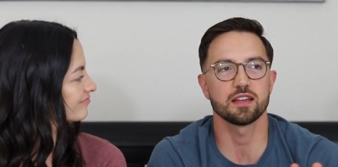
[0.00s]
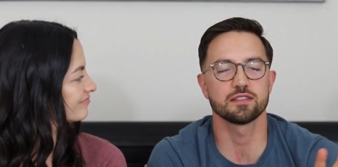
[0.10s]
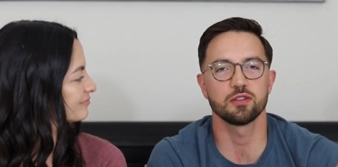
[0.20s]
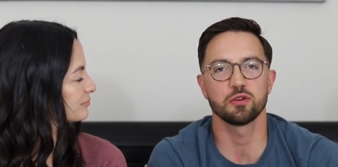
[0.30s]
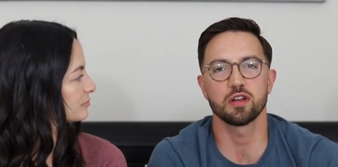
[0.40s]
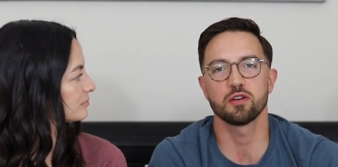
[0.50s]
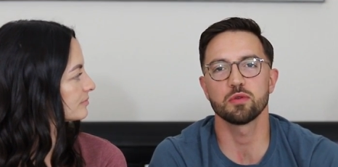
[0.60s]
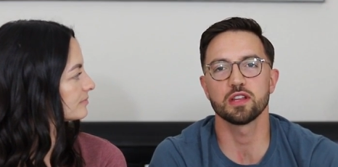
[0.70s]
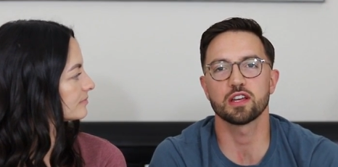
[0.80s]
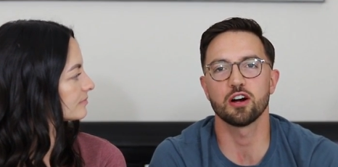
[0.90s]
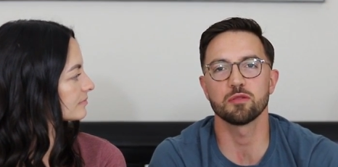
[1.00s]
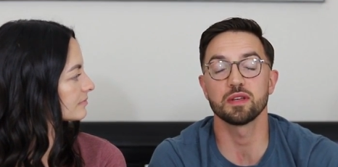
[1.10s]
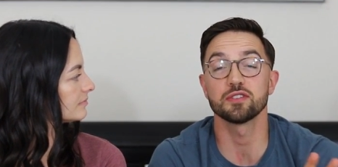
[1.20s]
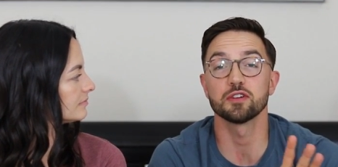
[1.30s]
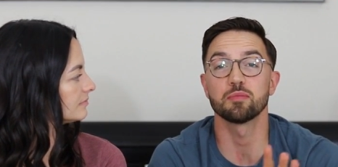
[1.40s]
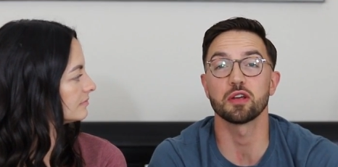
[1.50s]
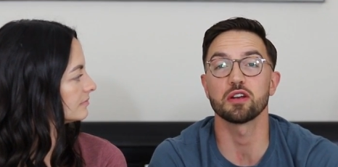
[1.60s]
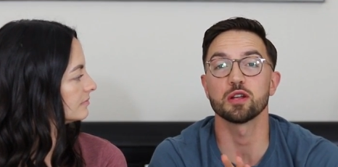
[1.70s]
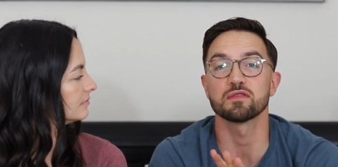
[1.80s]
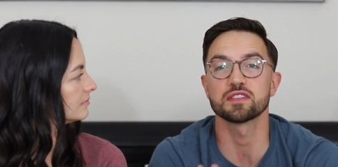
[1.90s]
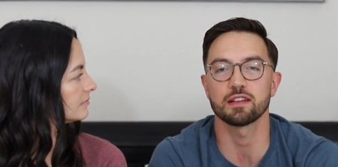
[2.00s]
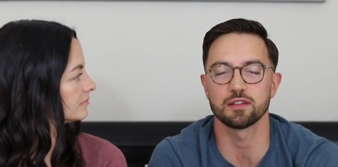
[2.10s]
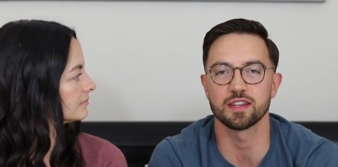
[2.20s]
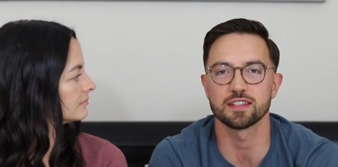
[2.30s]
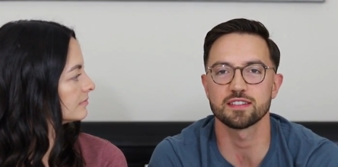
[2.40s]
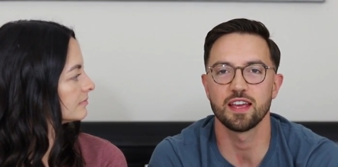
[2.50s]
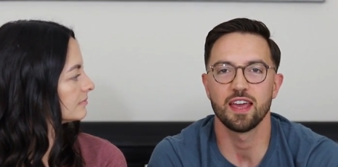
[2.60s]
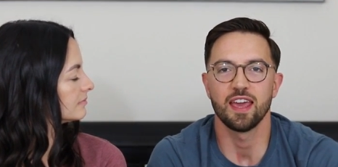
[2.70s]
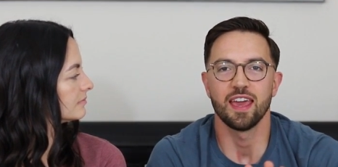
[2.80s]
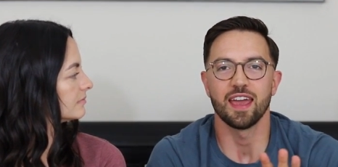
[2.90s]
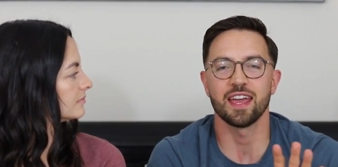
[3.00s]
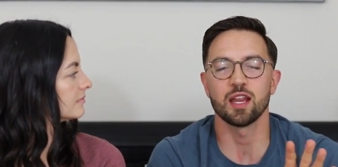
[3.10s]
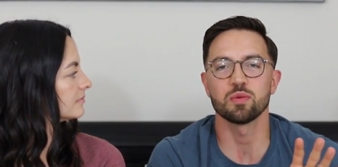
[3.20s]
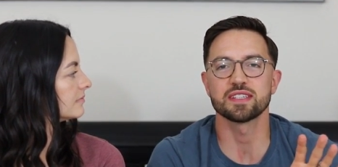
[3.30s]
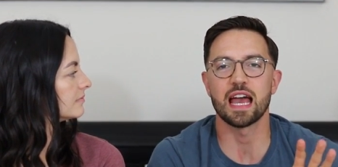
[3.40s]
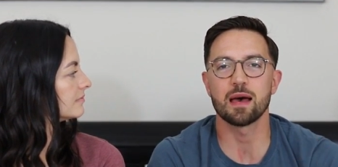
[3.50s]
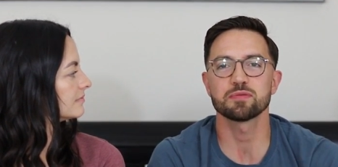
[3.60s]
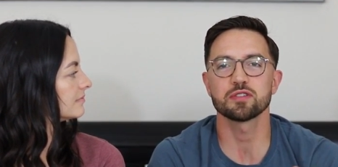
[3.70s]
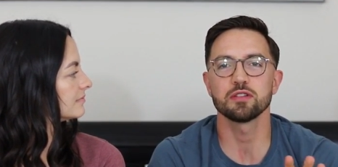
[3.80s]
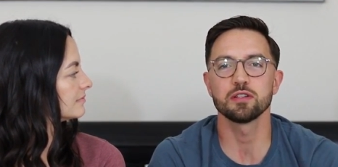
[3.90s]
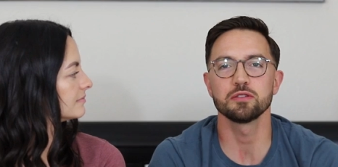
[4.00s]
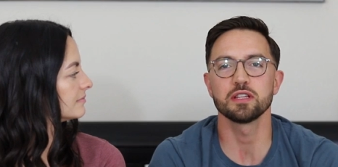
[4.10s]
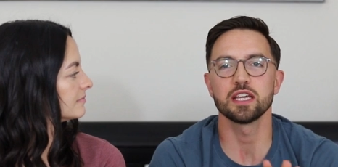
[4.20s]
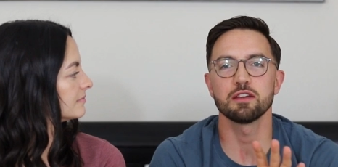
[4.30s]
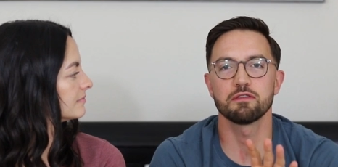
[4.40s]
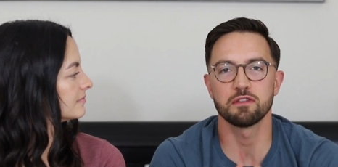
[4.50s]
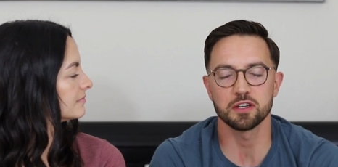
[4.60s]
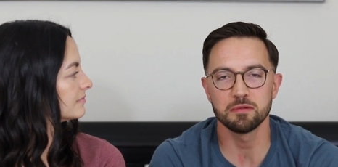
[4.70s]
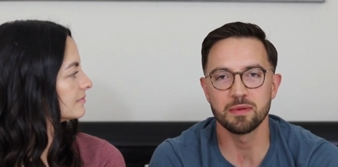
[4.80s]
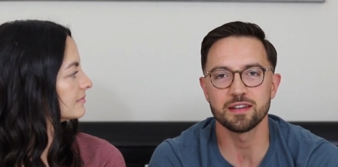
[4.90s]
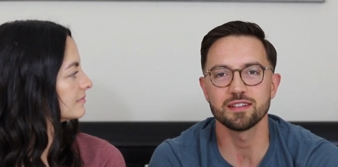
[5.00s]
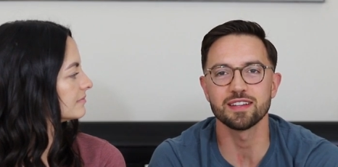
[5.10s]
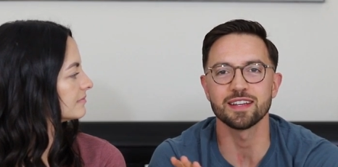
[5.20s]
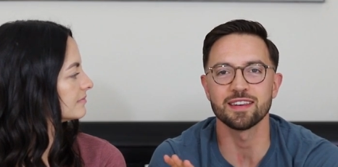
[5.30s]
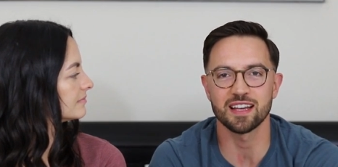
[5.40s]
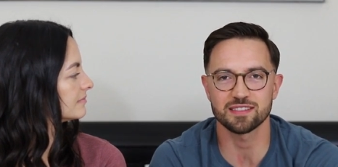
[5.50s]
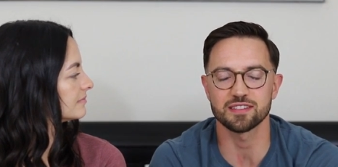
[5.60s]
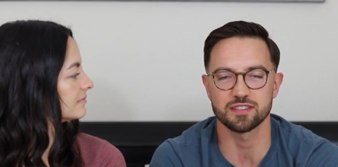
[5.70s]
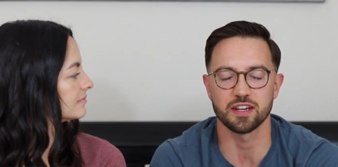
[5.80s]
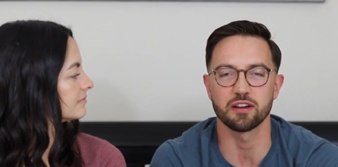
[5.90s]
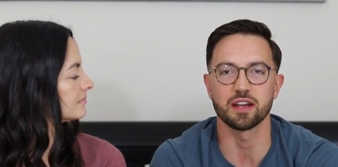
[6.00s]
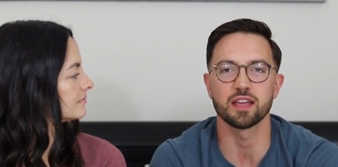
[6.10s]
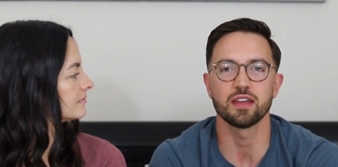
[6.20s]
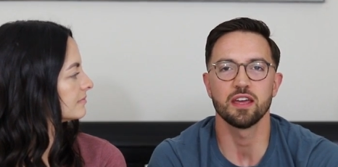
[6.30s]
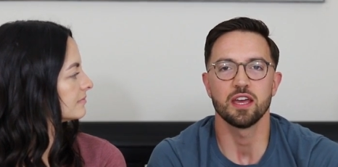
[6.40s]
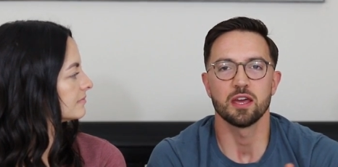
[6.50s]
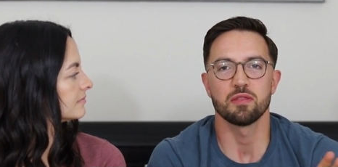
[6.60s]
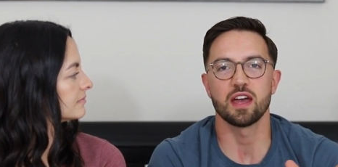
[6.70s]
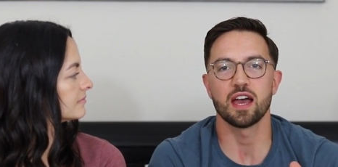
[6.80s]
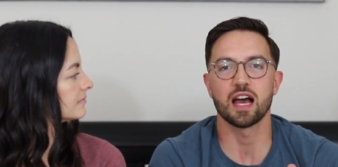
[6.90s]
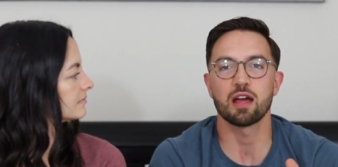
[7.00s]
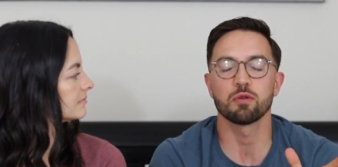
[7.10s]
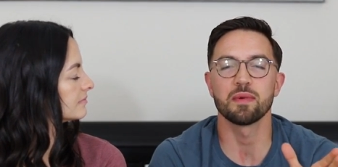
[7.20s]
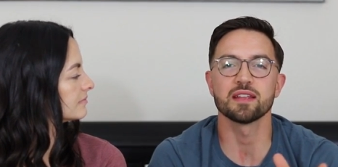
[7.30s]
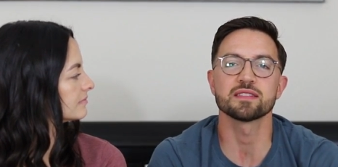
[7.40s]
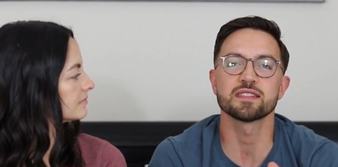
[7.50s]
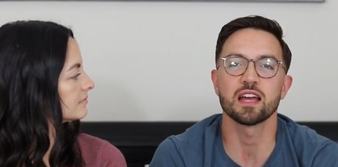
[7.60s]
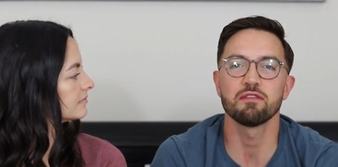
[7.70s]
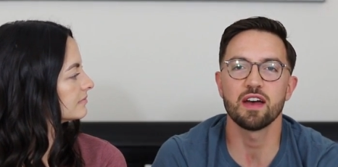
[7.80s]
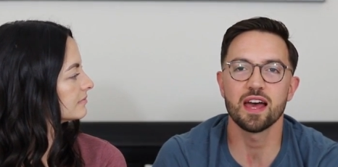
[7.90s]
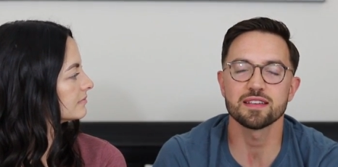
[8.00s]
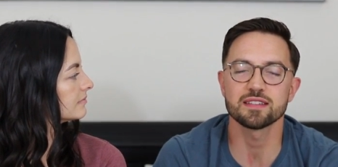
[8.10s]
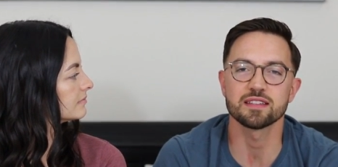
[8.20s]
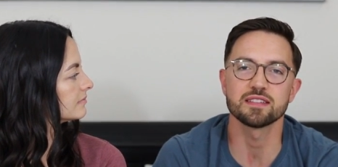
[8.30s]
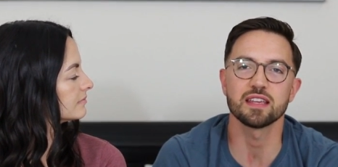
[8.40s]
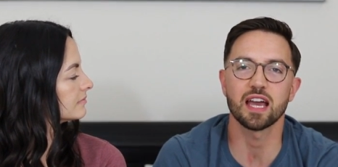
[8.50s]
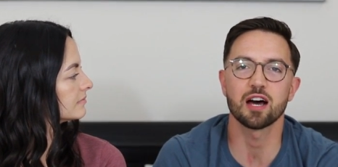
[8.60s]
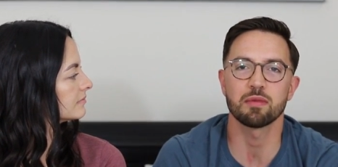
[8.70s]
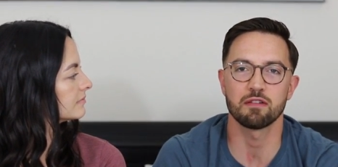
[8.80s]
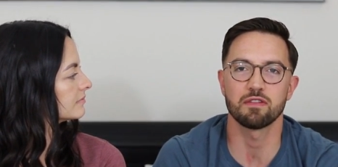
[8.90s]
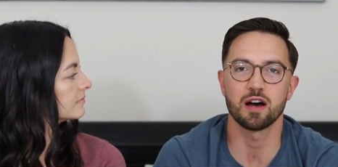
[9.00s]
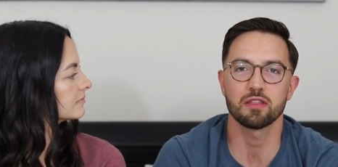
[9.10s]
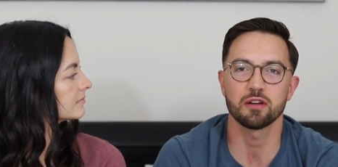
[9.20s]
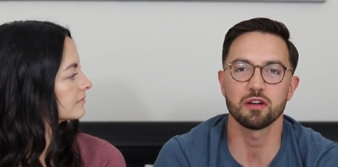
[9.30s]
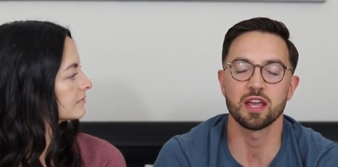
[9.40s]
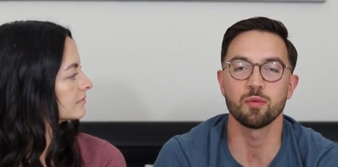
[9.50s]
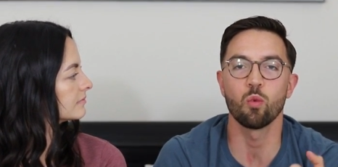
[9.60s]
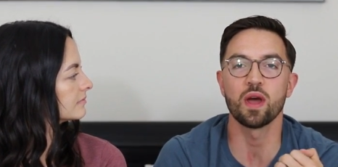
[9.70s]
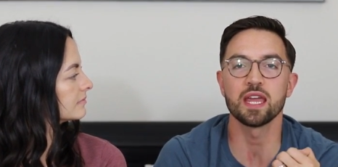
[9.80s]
Speaker 1: guys, the Lord had really called me to a period of singleness. And it was absolutely fundamentally necessary that I remain steadfast and seek out my Father and